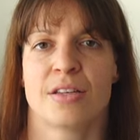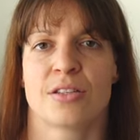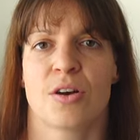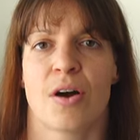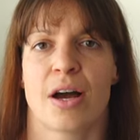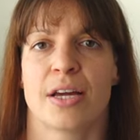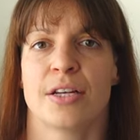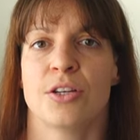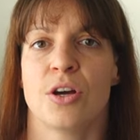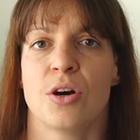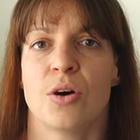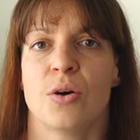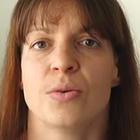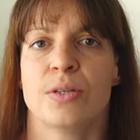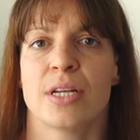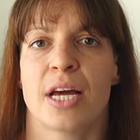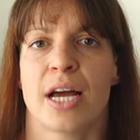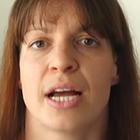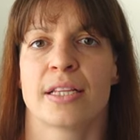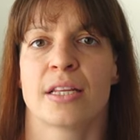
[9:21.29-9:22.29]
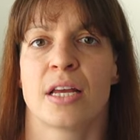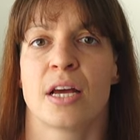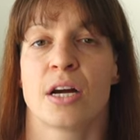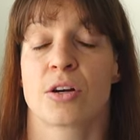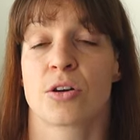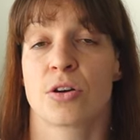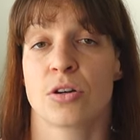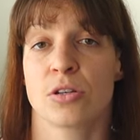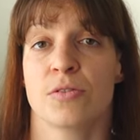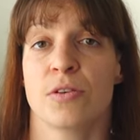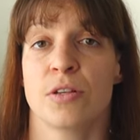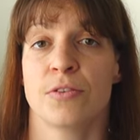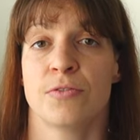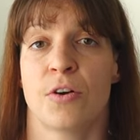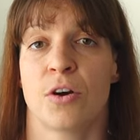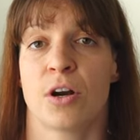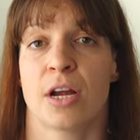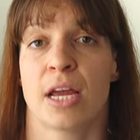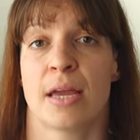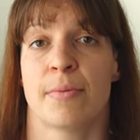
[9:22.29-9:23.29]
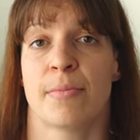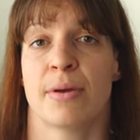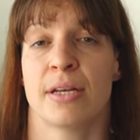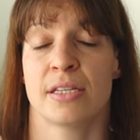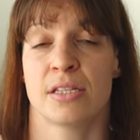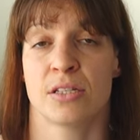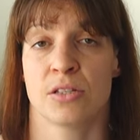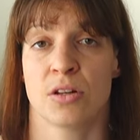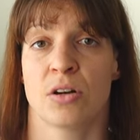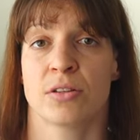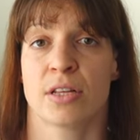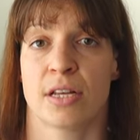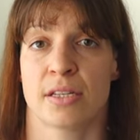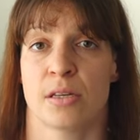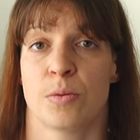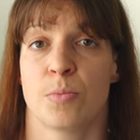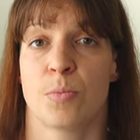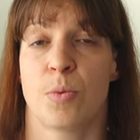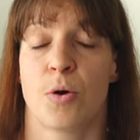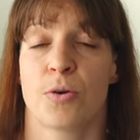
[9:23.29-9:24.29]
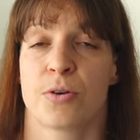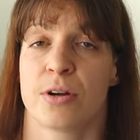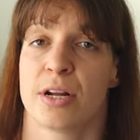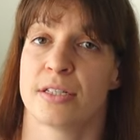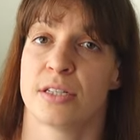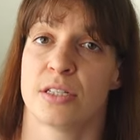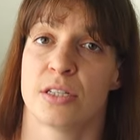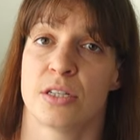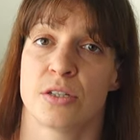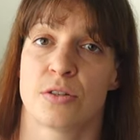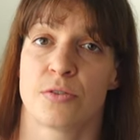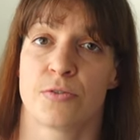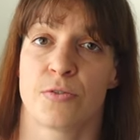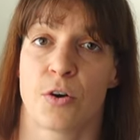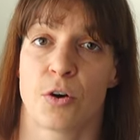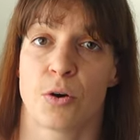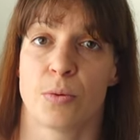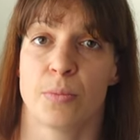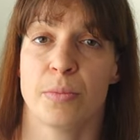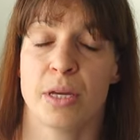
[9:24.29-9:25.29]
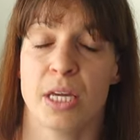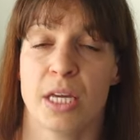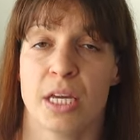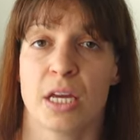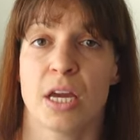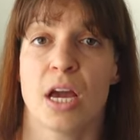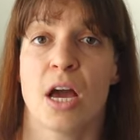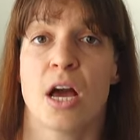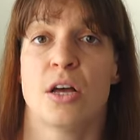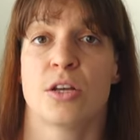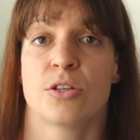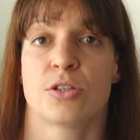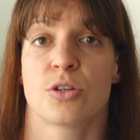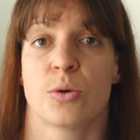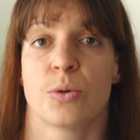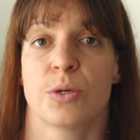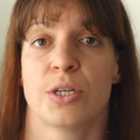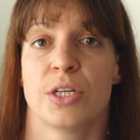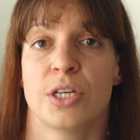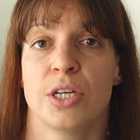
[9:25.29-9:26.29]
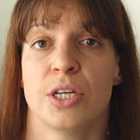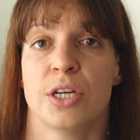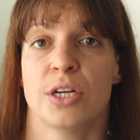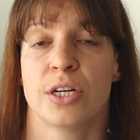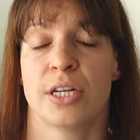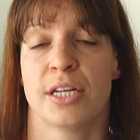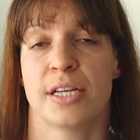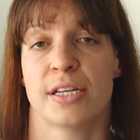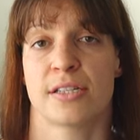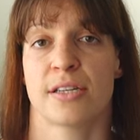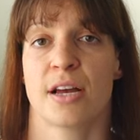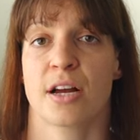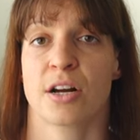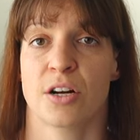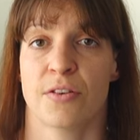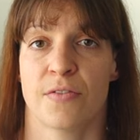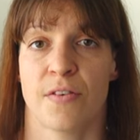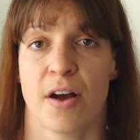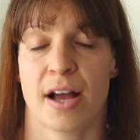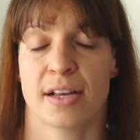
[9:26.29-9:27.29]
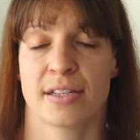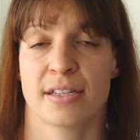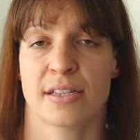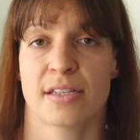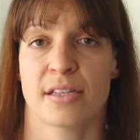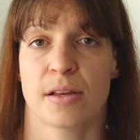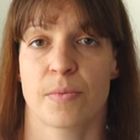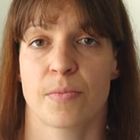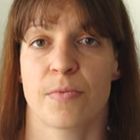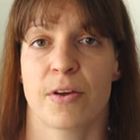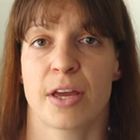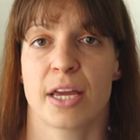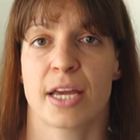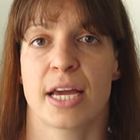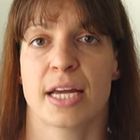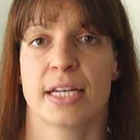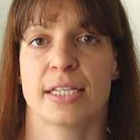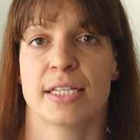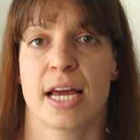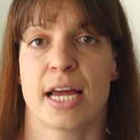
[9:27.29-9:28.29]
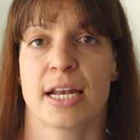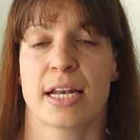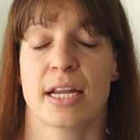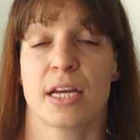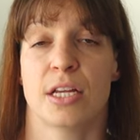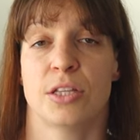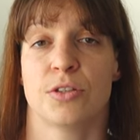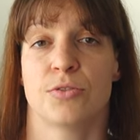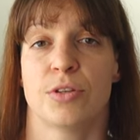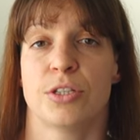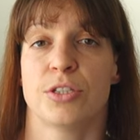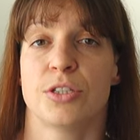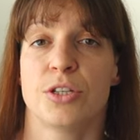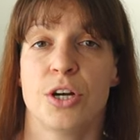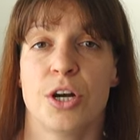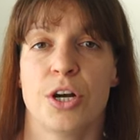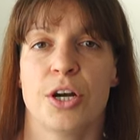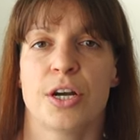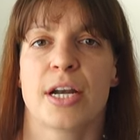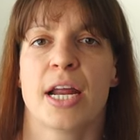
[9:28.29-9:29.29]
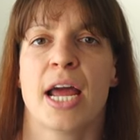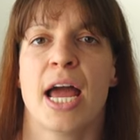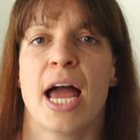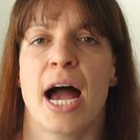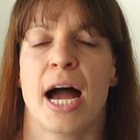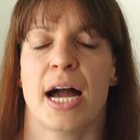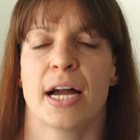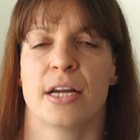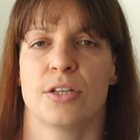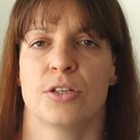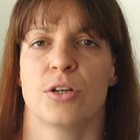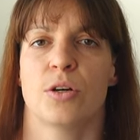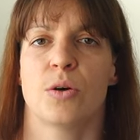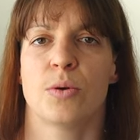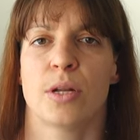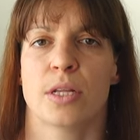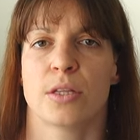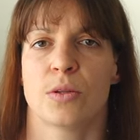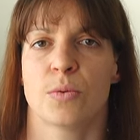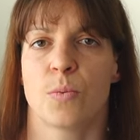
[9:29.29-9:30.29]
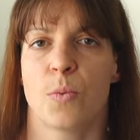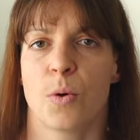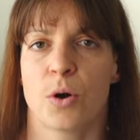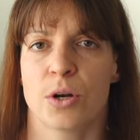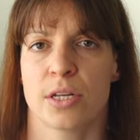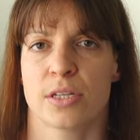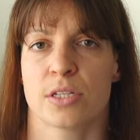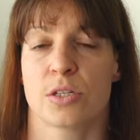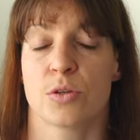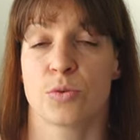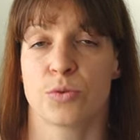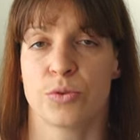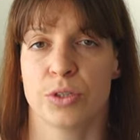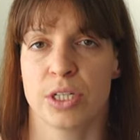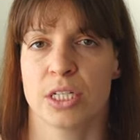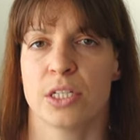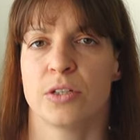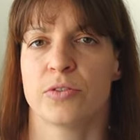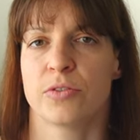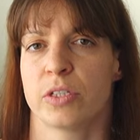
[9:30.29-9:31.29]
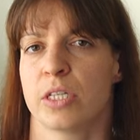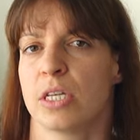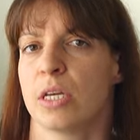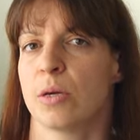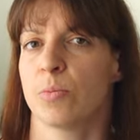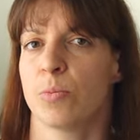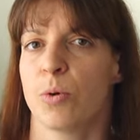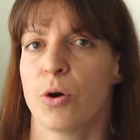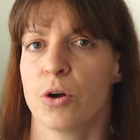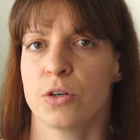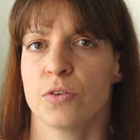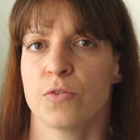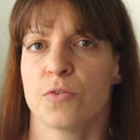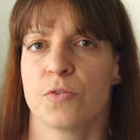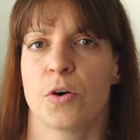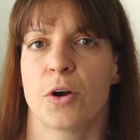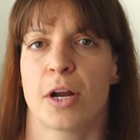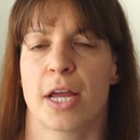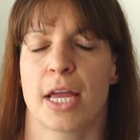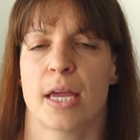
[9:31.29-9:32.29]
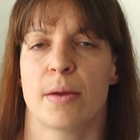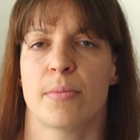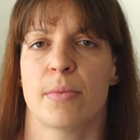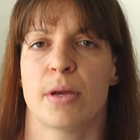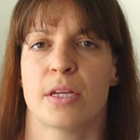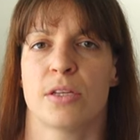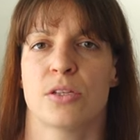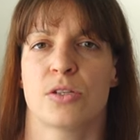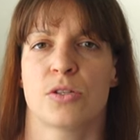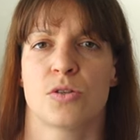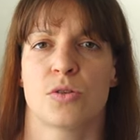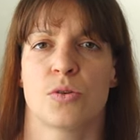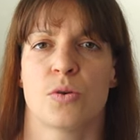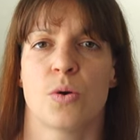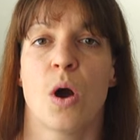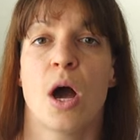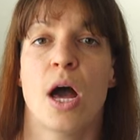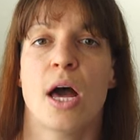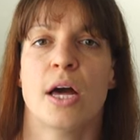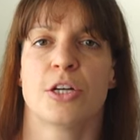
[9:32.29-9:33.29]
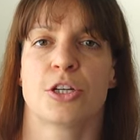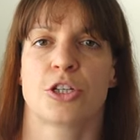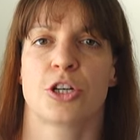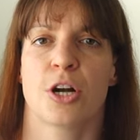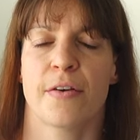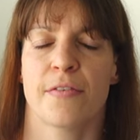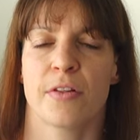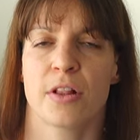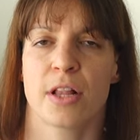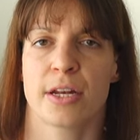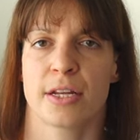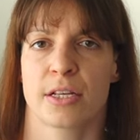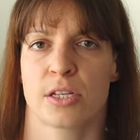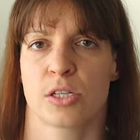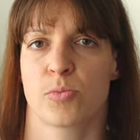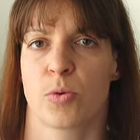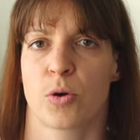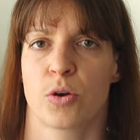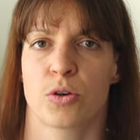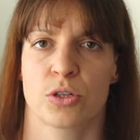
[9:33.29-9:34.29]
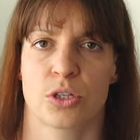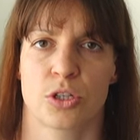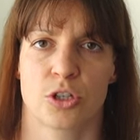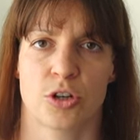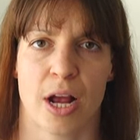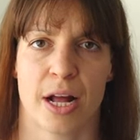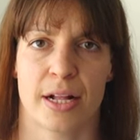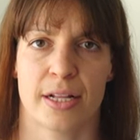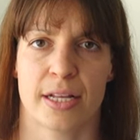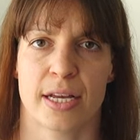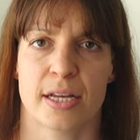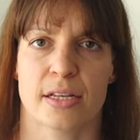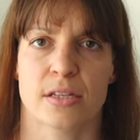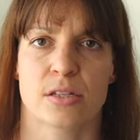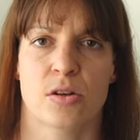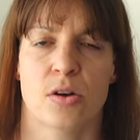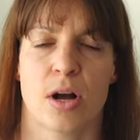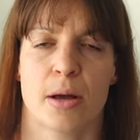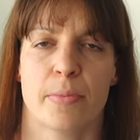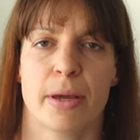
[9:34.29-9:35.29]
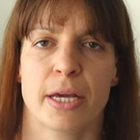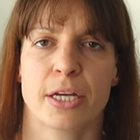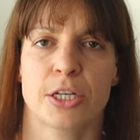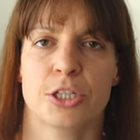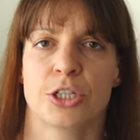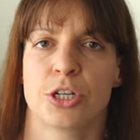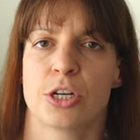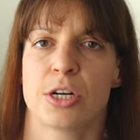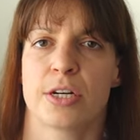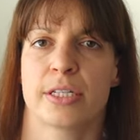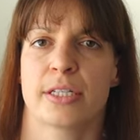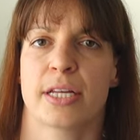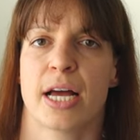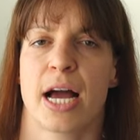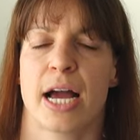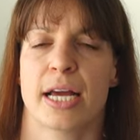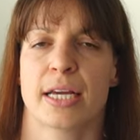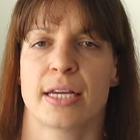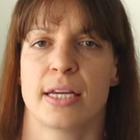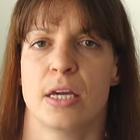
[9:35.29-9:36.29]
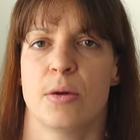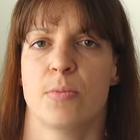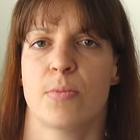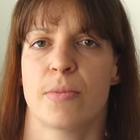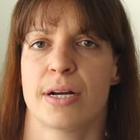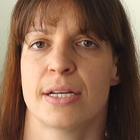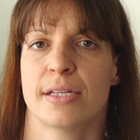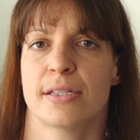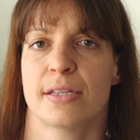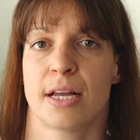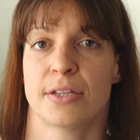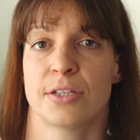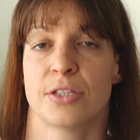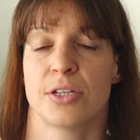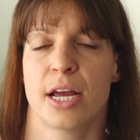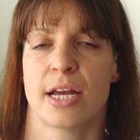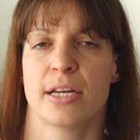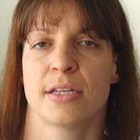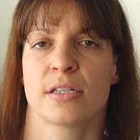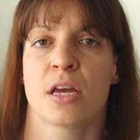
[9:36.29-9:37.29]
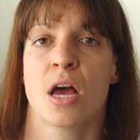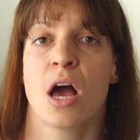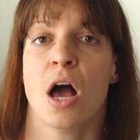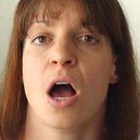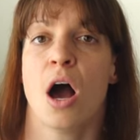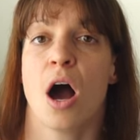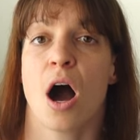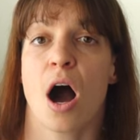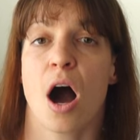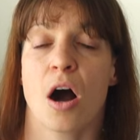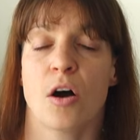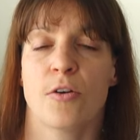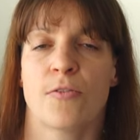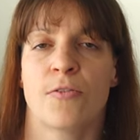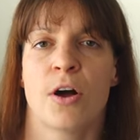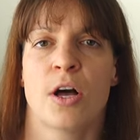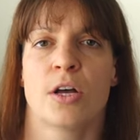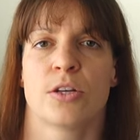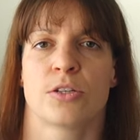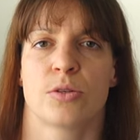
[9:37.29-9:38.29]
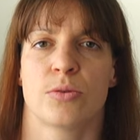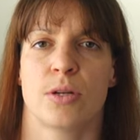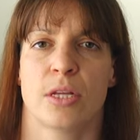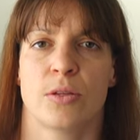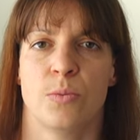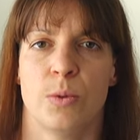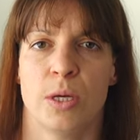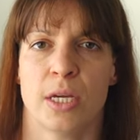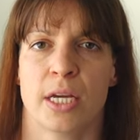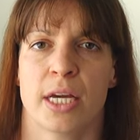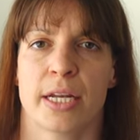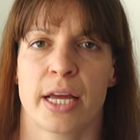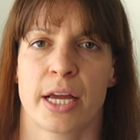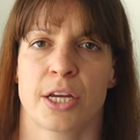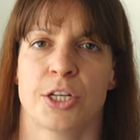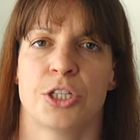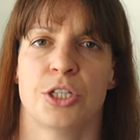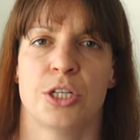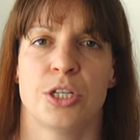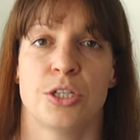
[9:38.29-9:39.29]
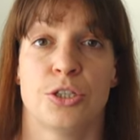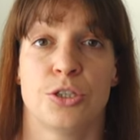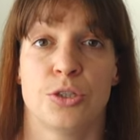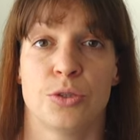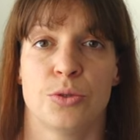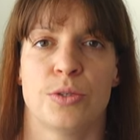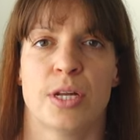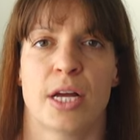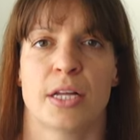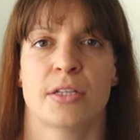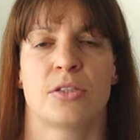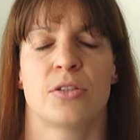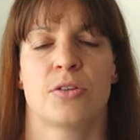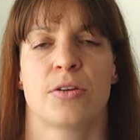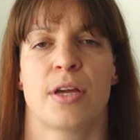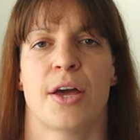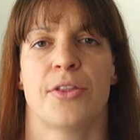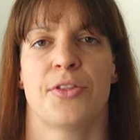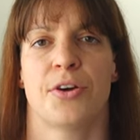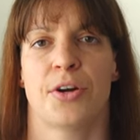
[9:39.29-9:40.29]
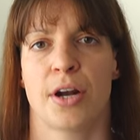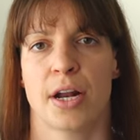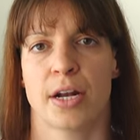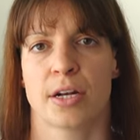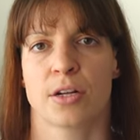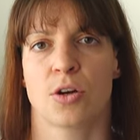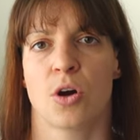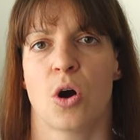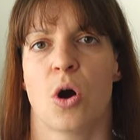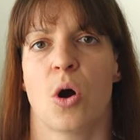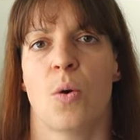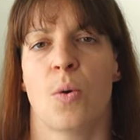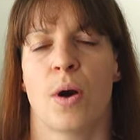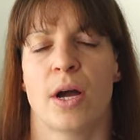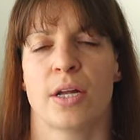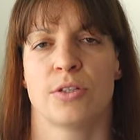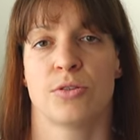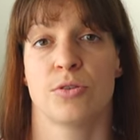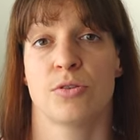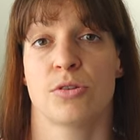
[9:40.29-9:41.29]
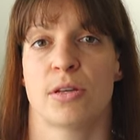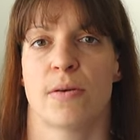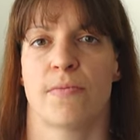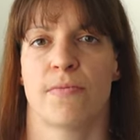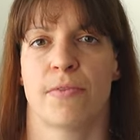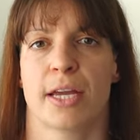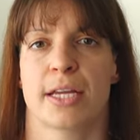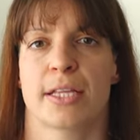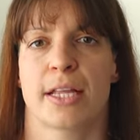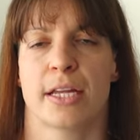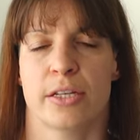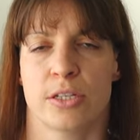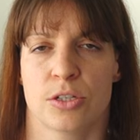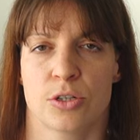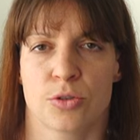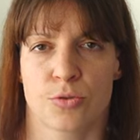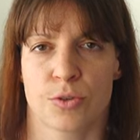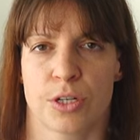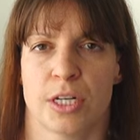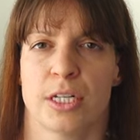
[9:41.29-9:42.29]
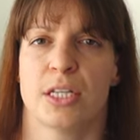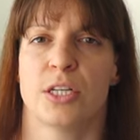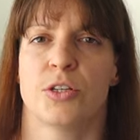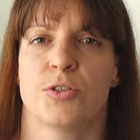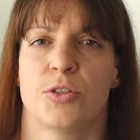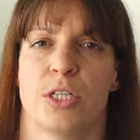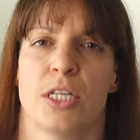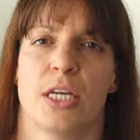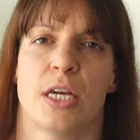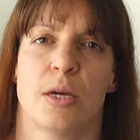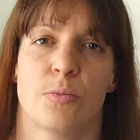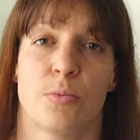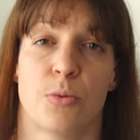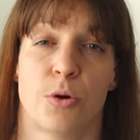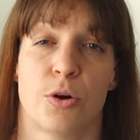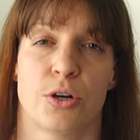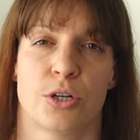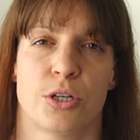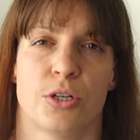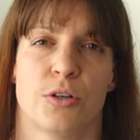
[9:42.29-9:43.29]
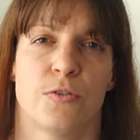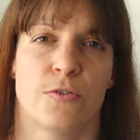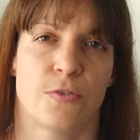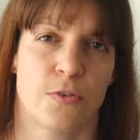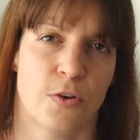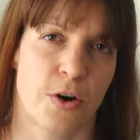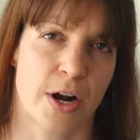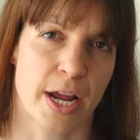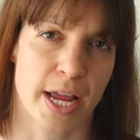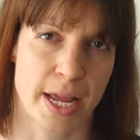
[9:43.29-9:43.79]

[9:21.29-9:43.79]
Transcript: So I know that CrossFit for him is not as important as it is for me, so here he sacrifices something, and then in return I know that what is really important for him is to travel and explore Australia, so I make sure that I keep my Saturdays off so that we can actually do that together and go and do something that is really, really important for